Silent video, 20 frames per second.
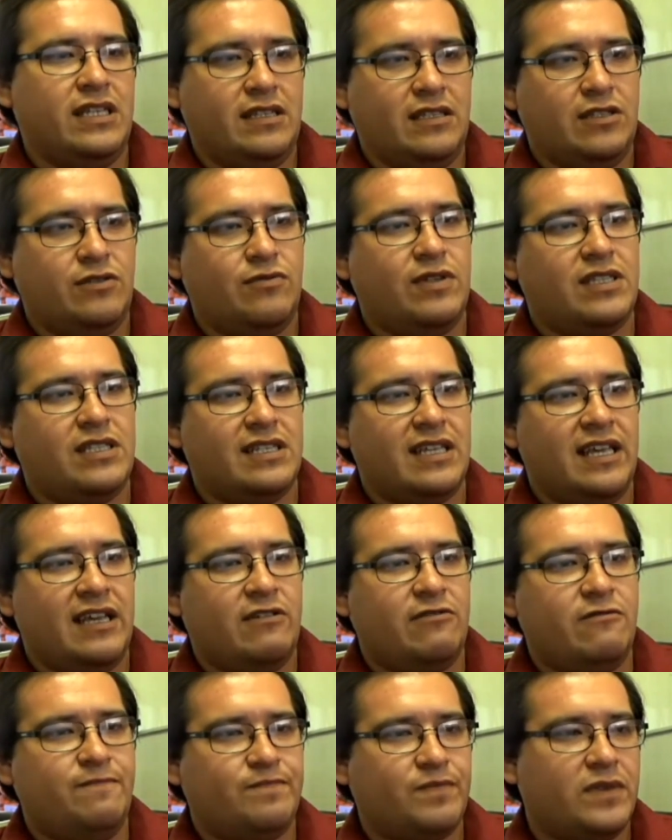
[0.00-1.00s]
into its
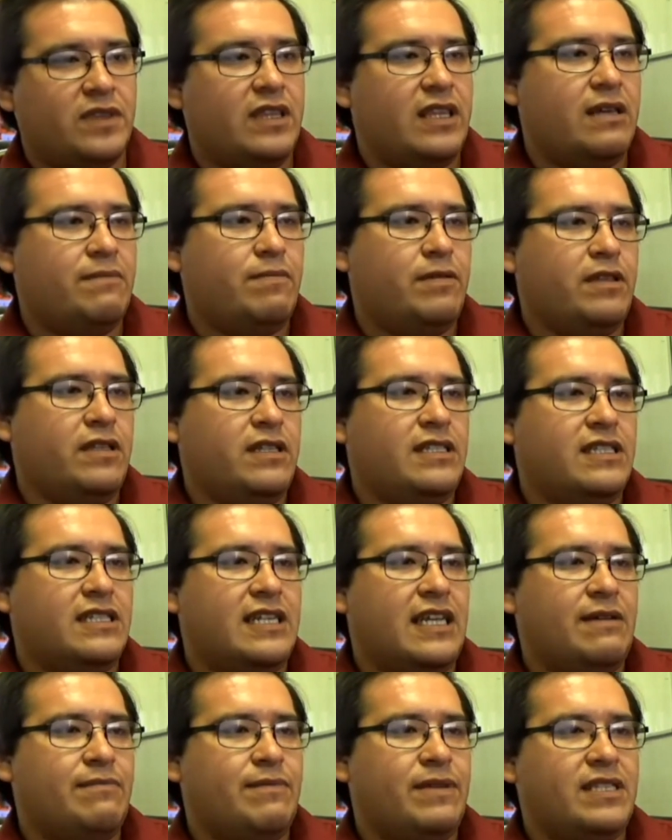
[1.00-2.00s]
account, the police
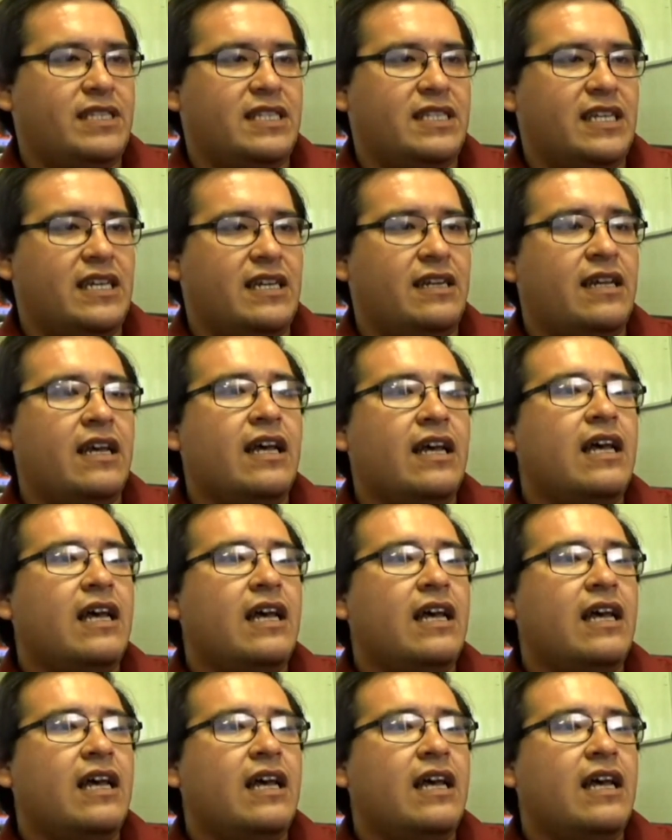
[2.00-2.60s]
statement said.